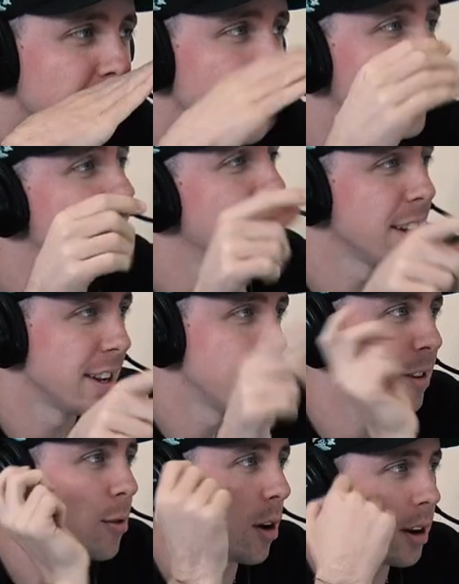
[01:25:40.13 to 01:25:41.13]
me in
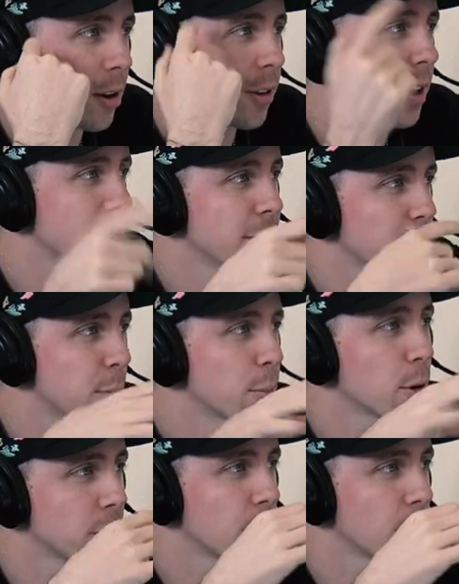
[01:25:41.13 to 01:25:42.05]
it, so I know that we both